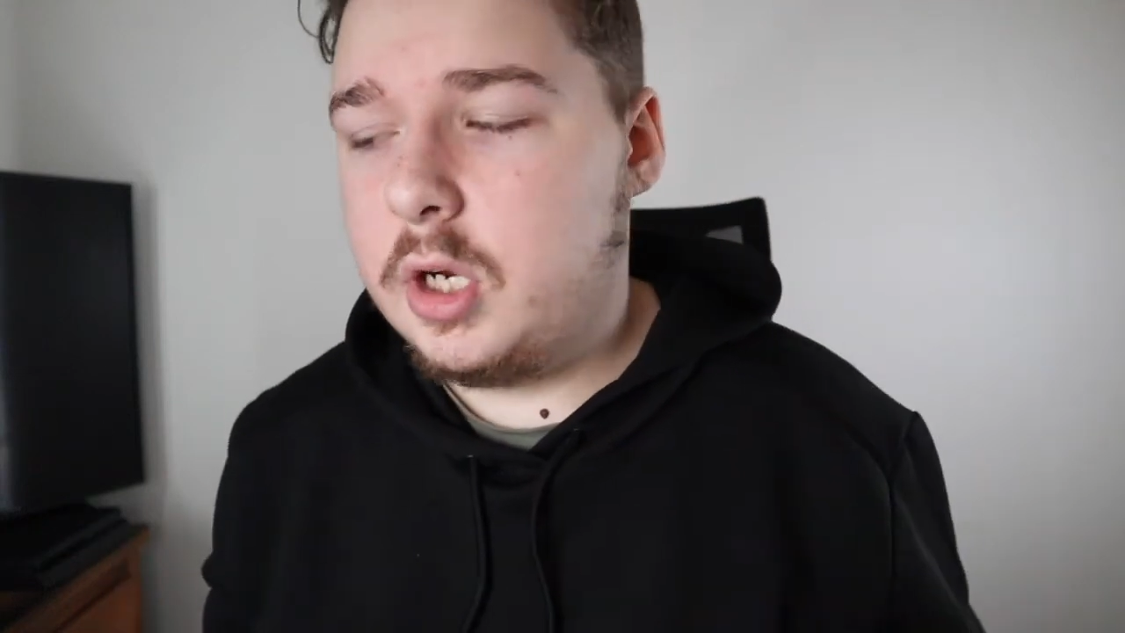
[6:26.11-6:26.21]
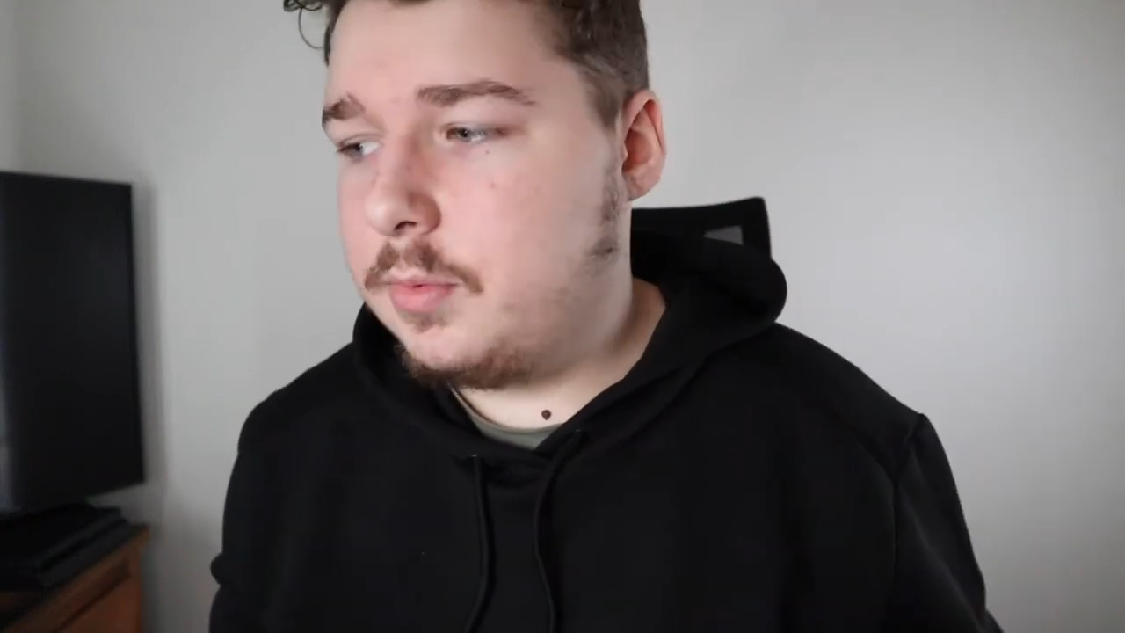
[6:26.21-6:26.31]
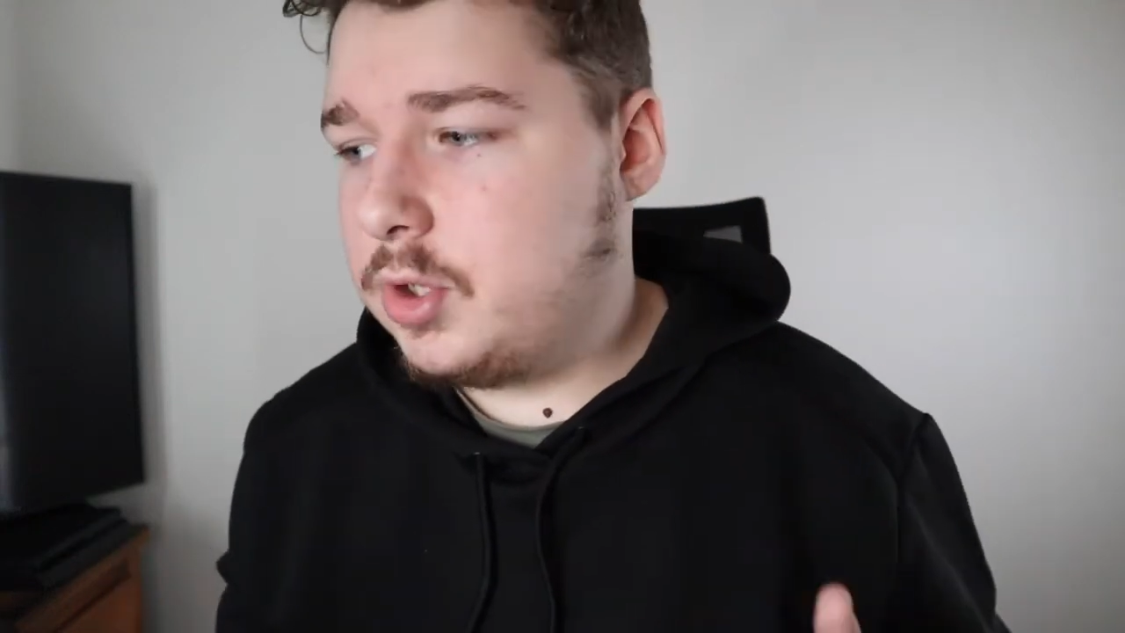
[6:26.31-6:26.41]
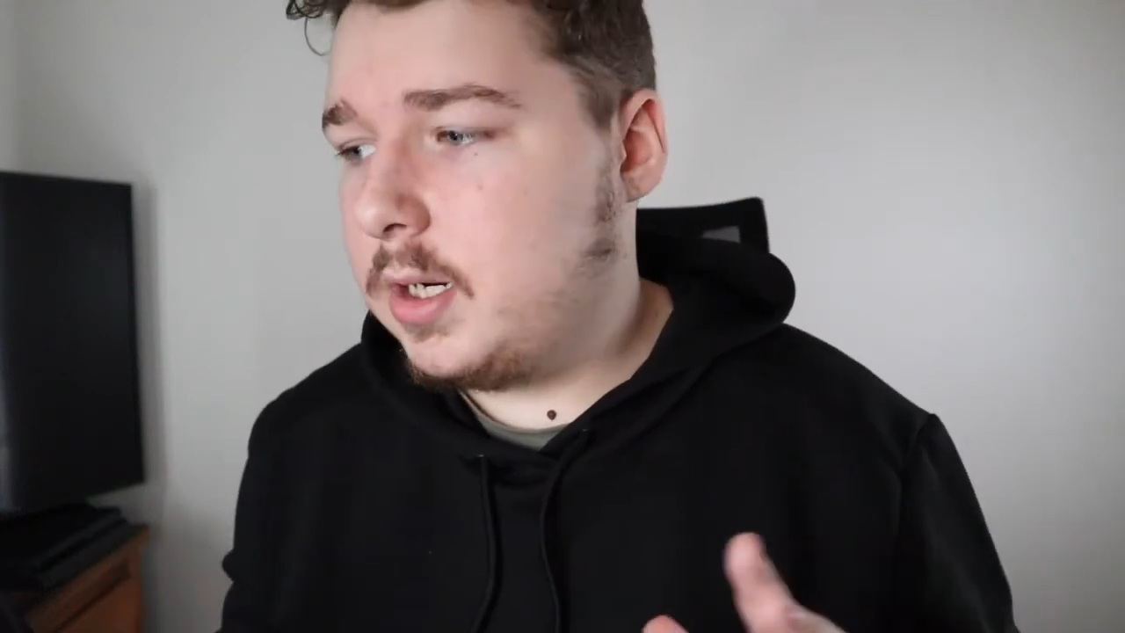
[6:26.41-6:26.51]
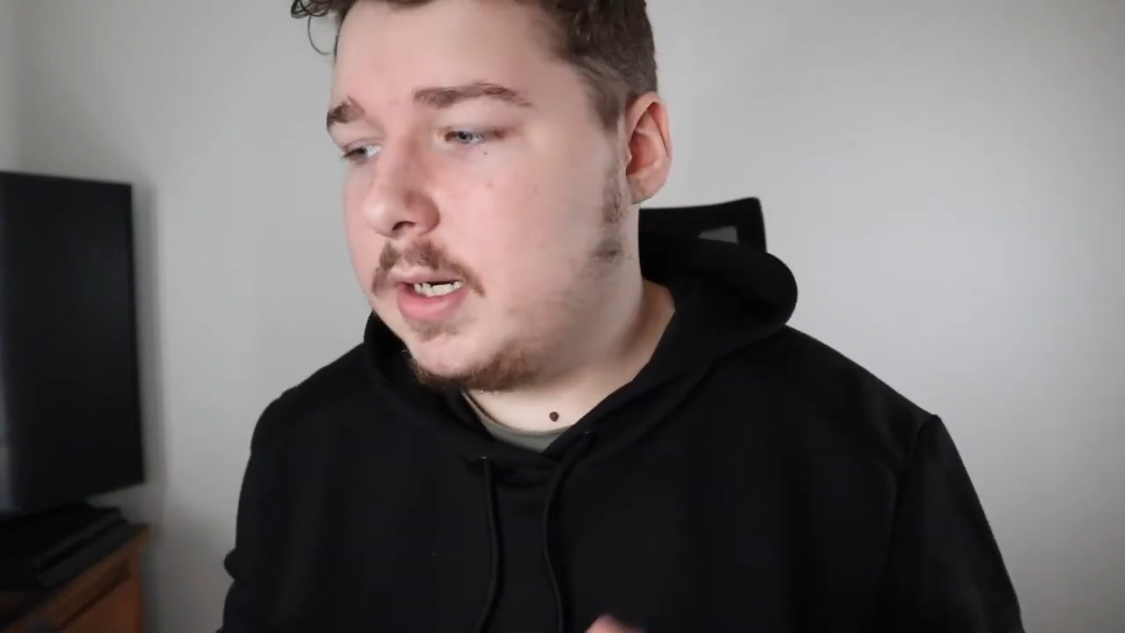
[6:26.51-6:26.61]
I'm
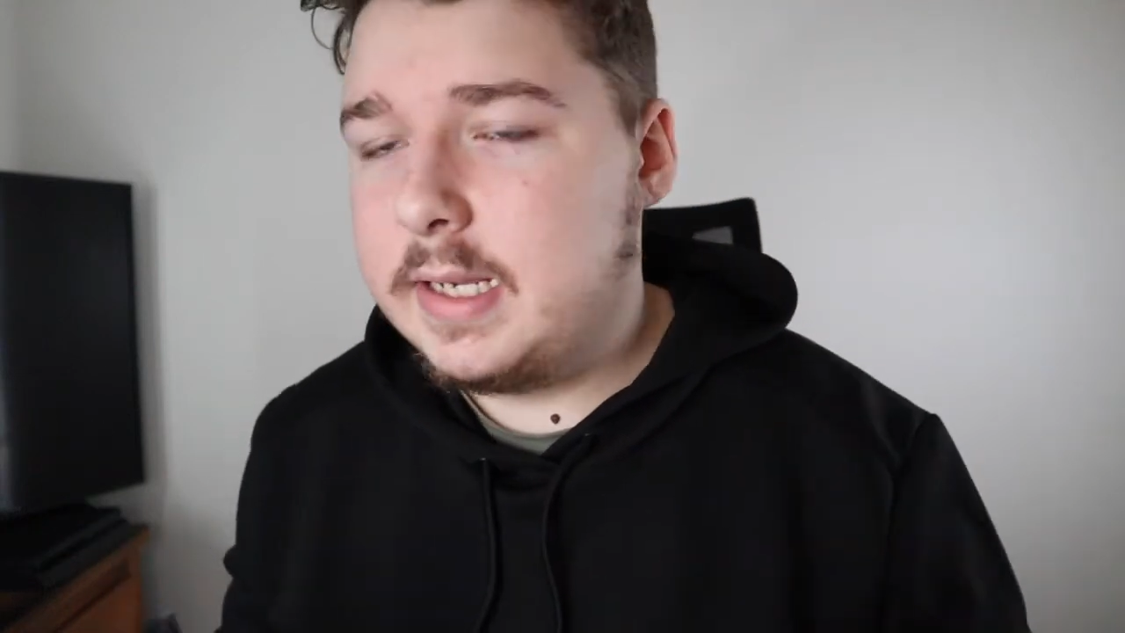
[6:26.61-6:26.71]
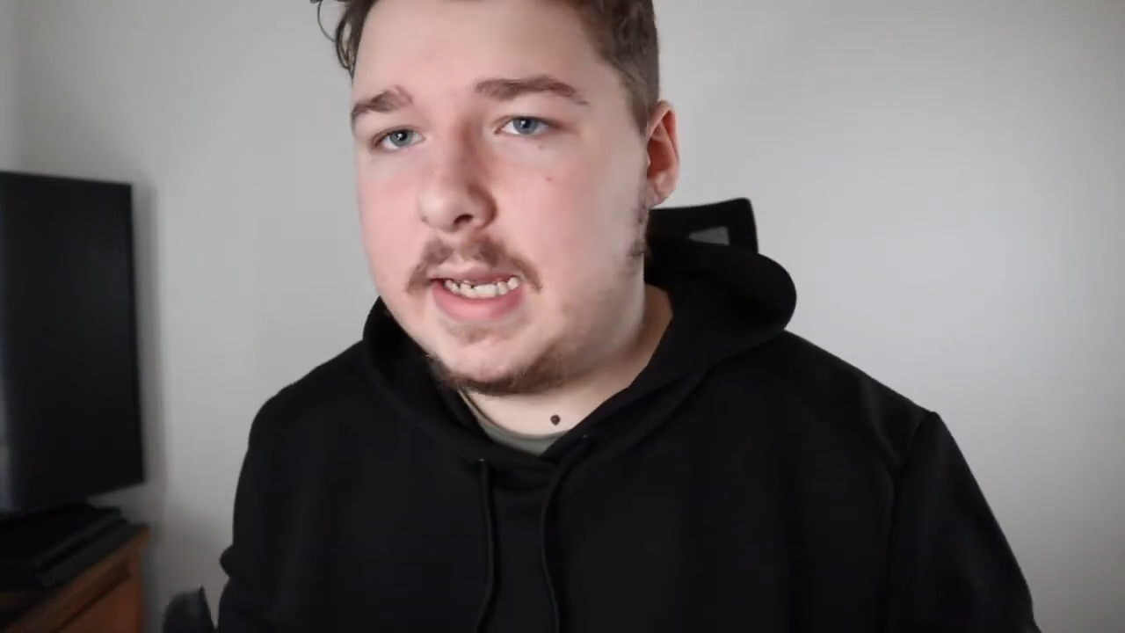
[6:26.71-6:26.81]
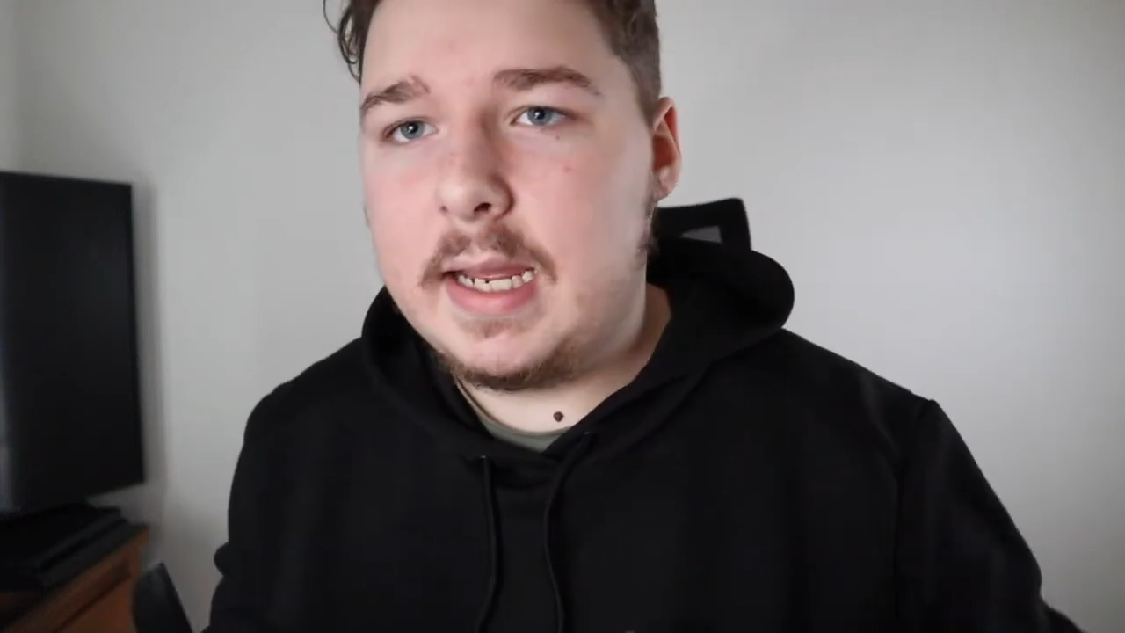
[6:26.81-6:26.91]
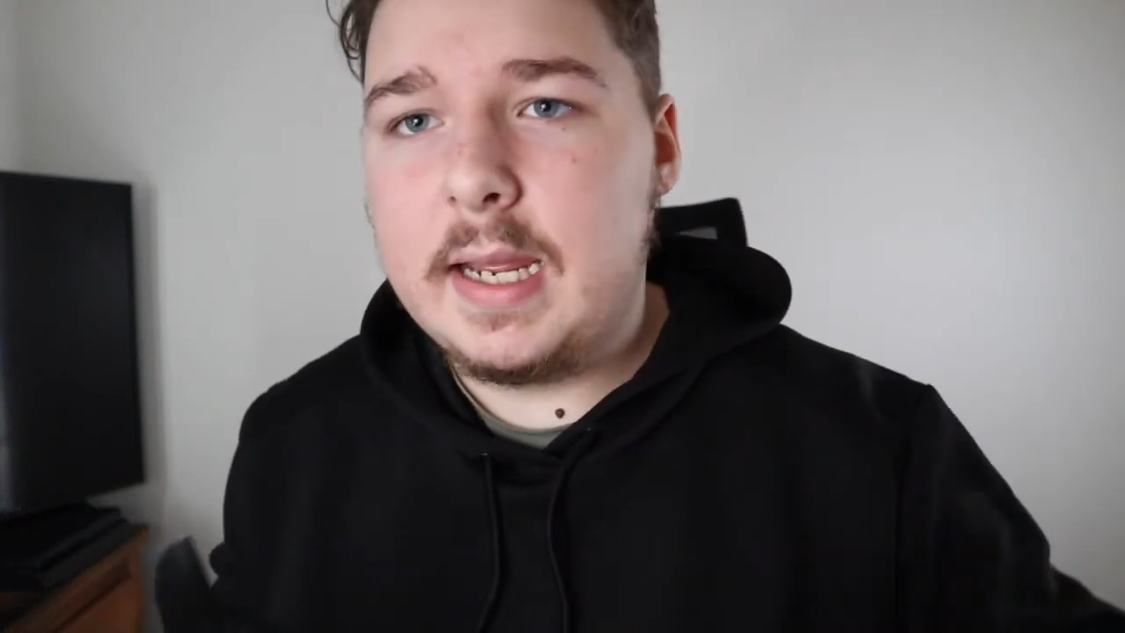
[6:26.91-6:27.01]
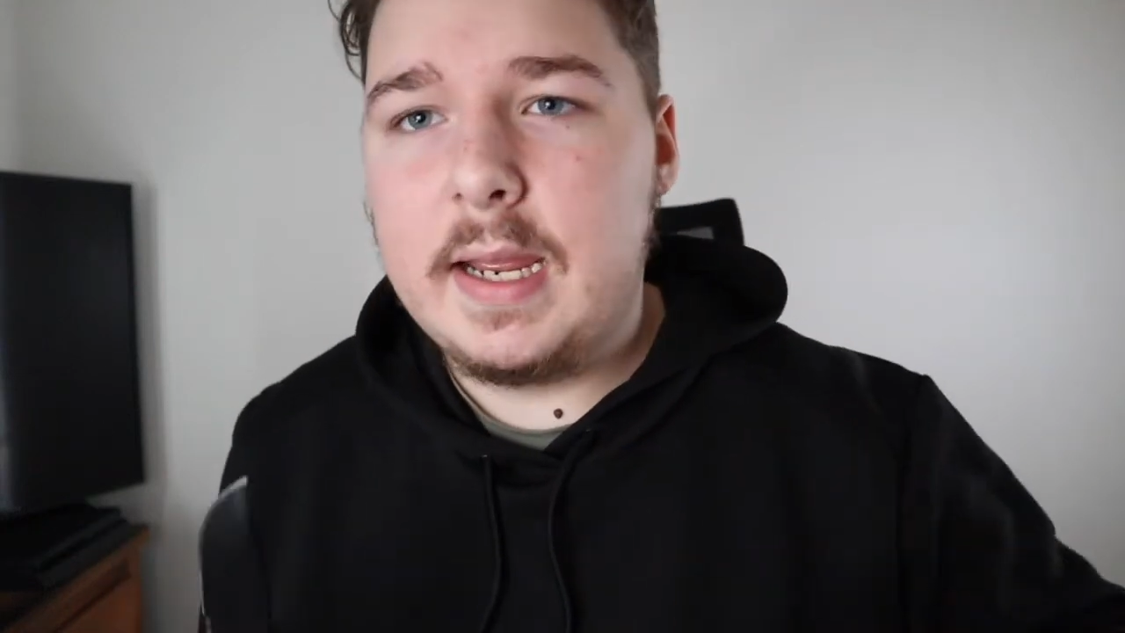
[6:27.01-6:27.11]
trying to get